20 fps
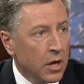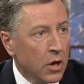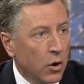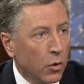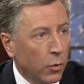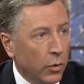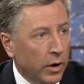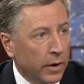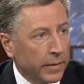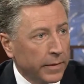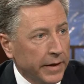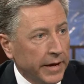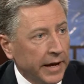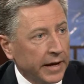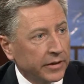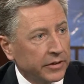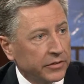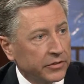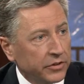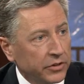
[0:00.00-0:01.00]
when they
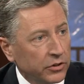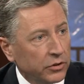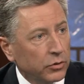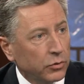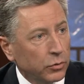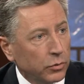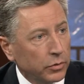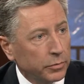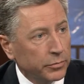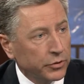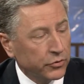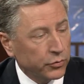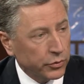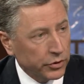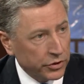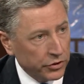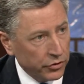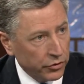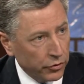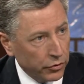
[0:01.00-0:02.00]
had a deal
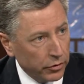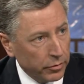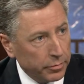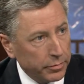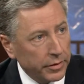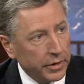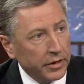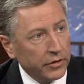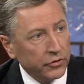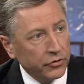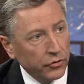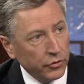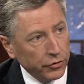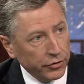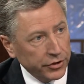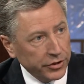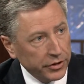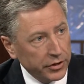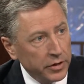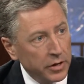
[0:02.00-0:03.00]
between Europe and
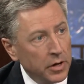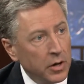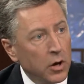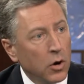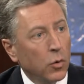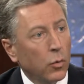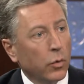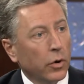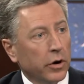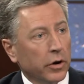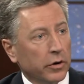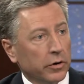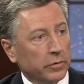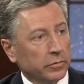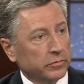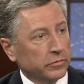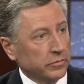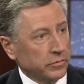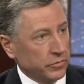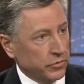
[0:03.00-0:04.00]
Turkey, where
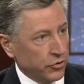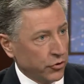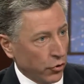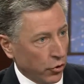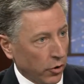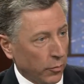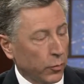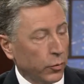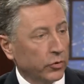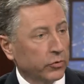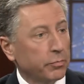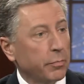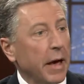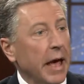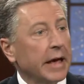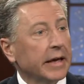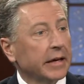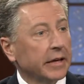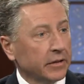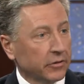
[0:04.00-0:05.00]
Europe was
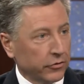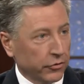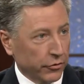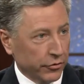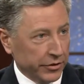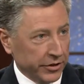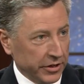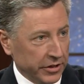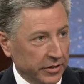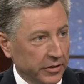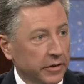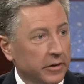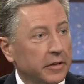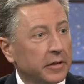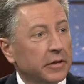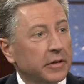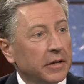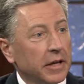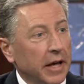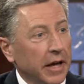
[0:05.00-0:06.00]
paying Turkey
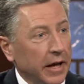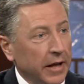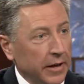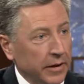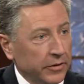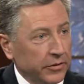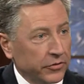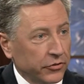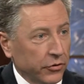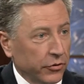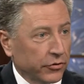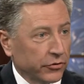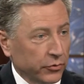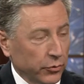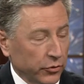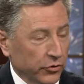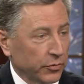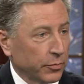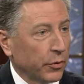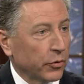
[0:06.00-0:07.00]
and Turks
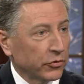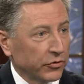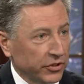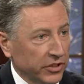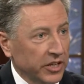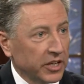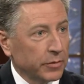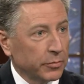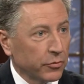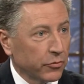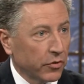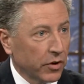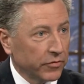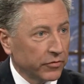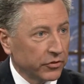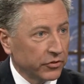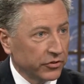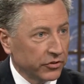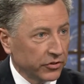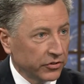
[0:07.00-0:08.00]
were supposed to keep the
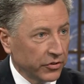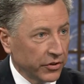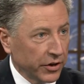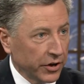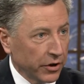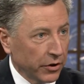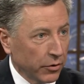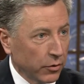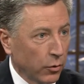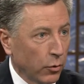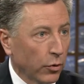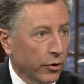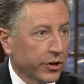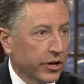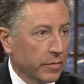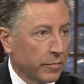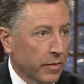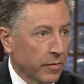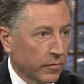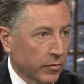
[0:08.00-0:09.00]
refugees there or
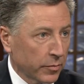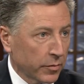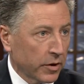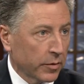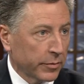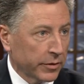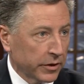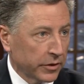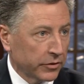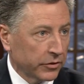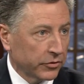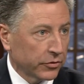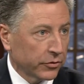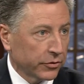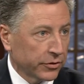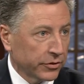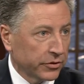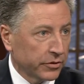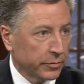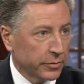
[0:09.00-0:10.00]
keep them from coming into
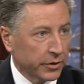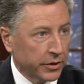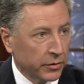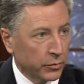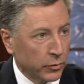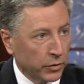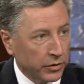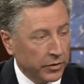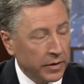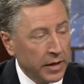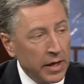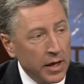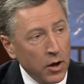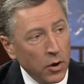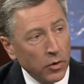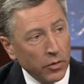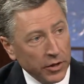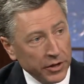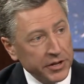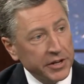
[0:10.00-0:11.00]
Turkey to begin with.
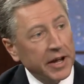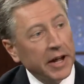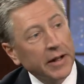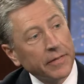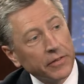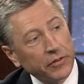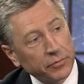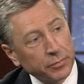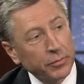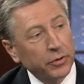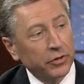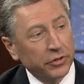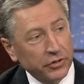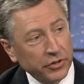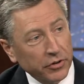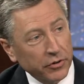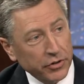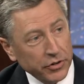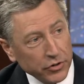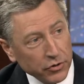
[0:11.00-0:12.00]
Then you had this
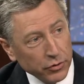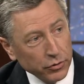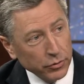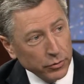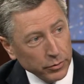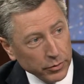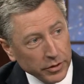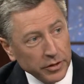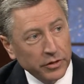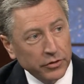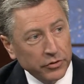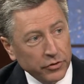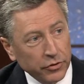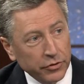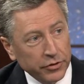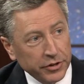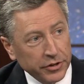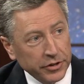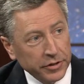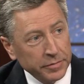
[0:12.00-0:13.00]
military coup in
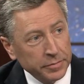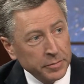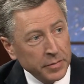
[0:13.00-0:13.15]
Turkey.